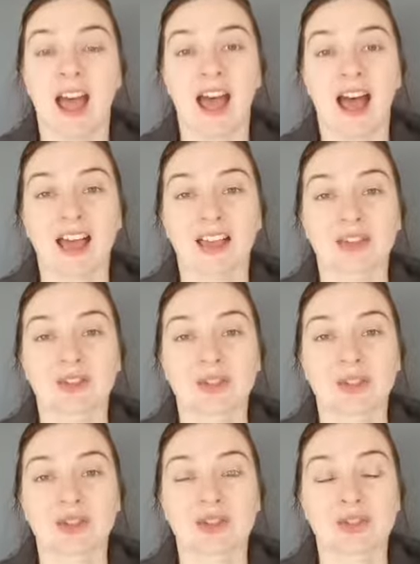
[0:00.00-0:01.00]
And
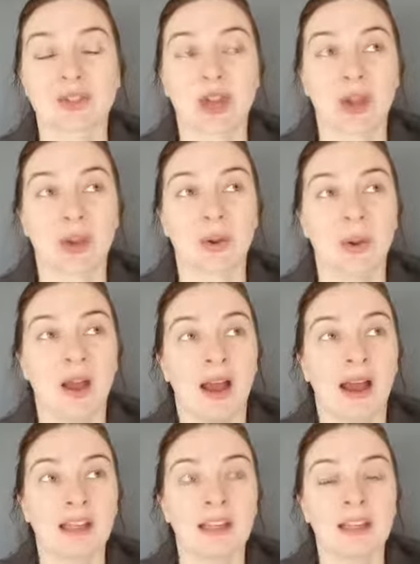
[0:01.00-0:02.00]
so
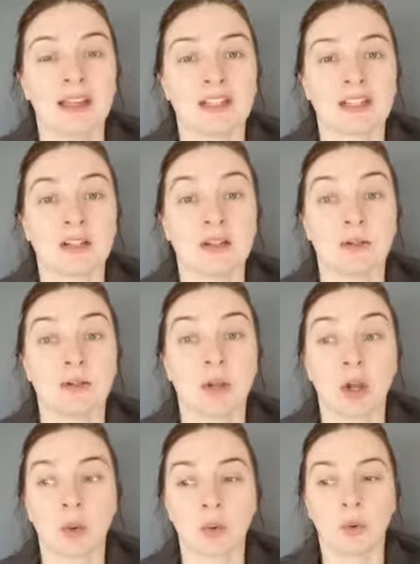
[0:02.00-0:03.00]
I need to
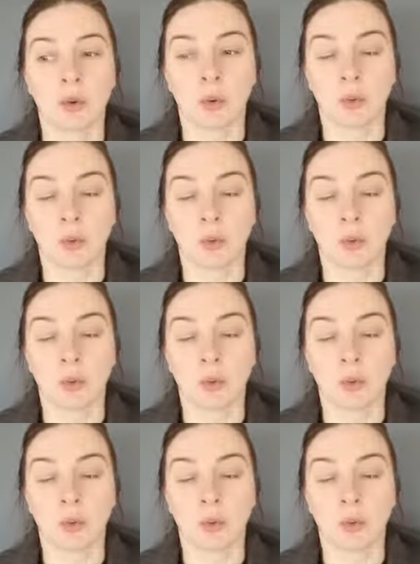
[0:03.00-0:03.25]
know